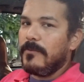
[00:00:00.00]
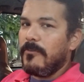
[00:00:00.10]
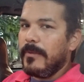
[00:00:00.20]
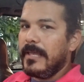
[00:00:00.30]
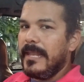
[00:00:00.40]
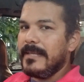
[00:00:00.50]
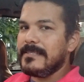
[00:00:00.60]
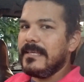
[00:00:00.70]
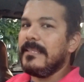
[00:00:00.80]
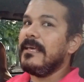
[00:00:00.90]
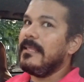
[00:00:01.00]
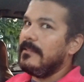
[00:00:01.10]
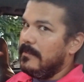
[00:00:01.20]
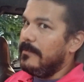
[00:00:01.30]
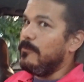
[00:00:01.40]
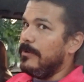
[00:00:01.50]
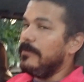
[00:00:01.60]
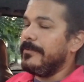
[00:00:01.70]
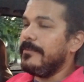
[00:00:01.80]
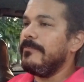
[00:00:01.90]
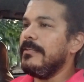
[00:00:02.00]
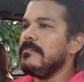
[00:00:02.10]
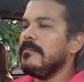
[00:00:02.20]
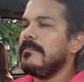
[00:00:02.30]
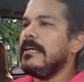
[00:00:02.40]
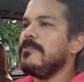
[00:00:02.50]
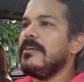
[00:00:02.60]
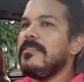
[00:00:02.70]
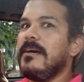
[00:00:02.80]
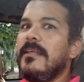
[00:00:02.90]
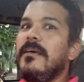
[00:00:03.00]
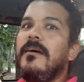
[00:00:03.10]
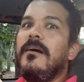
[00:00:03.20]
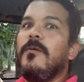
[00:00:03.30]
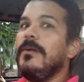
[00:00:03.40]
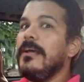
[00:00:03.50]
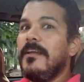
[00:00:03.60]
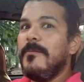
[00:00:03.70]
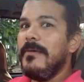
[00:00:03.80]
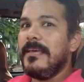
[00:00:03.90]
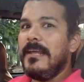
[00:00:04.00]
One of our mechanics said that the rear diff needs looked at. So I thought, we're not gonna make it